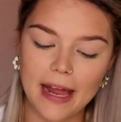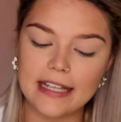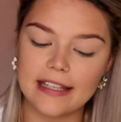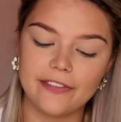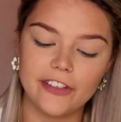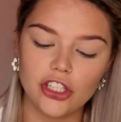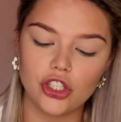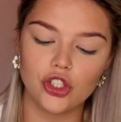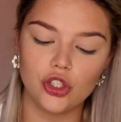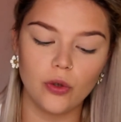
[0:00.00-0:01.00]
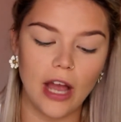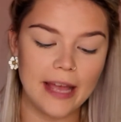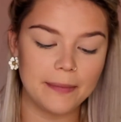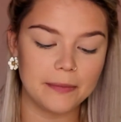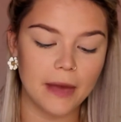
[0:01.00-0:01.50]
highlight that features two
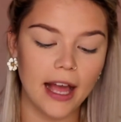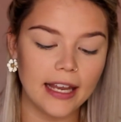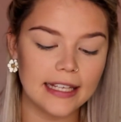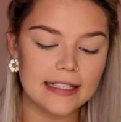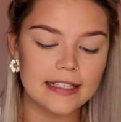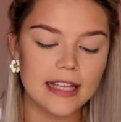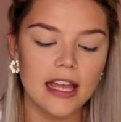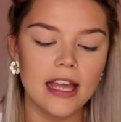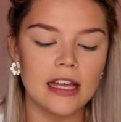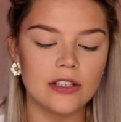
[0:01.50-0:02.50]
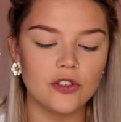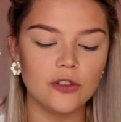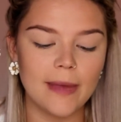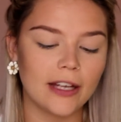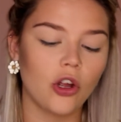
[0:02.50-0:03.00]
high beam highlighters and
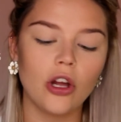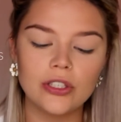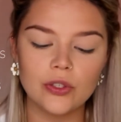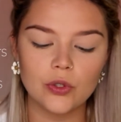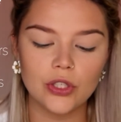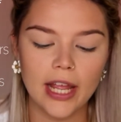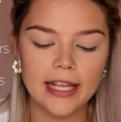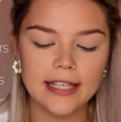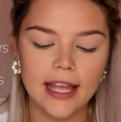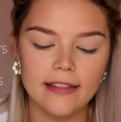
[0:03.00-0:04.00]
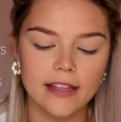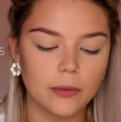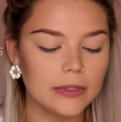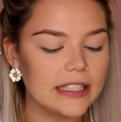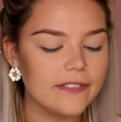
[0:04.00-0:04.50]
two matte contour shades that
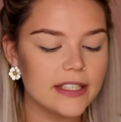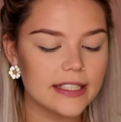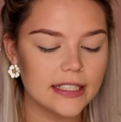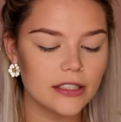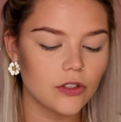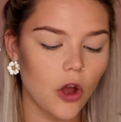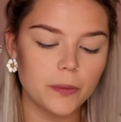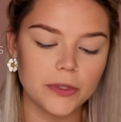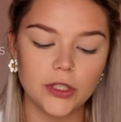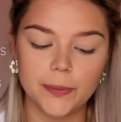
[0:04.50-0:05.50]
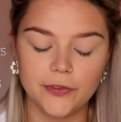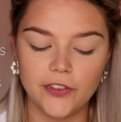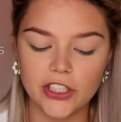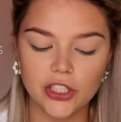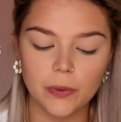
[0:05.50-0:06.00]
will leave the skin sculpted to
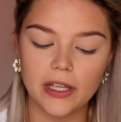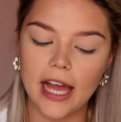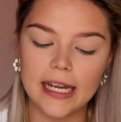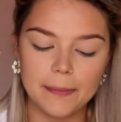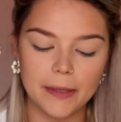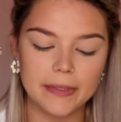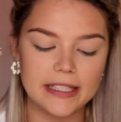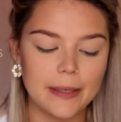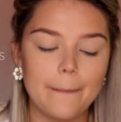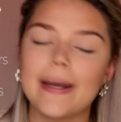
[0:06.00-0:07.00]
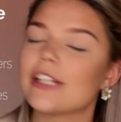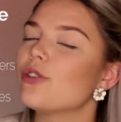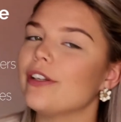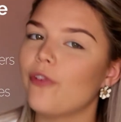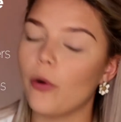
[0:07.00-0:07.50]
perfection with highly pigmented and
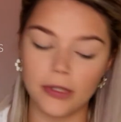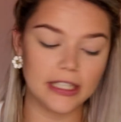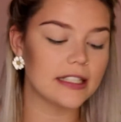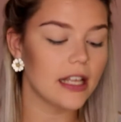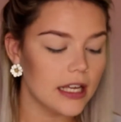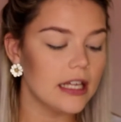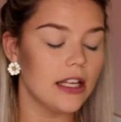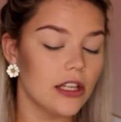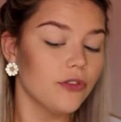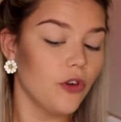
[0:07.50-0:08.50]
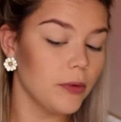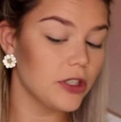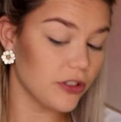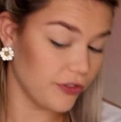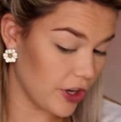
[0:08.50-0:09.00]
buttery formulas. The
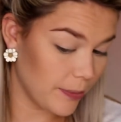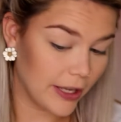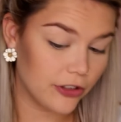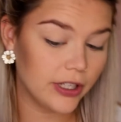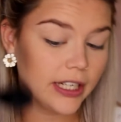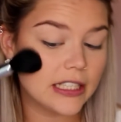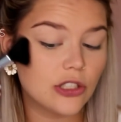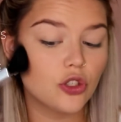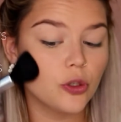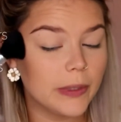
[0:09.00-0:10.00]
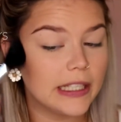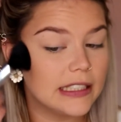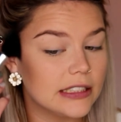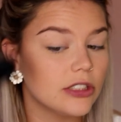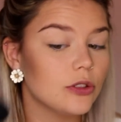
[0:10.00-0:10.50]
formulas are very buttery, it's super
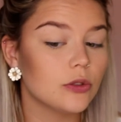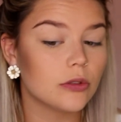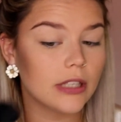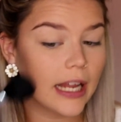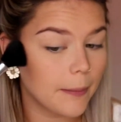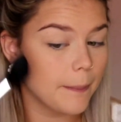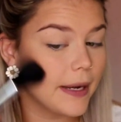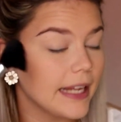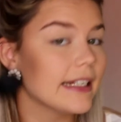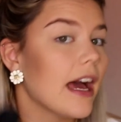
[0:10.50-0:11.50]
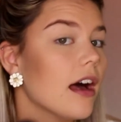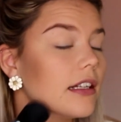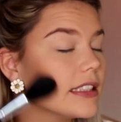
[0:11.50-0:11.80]
easy to like blend out.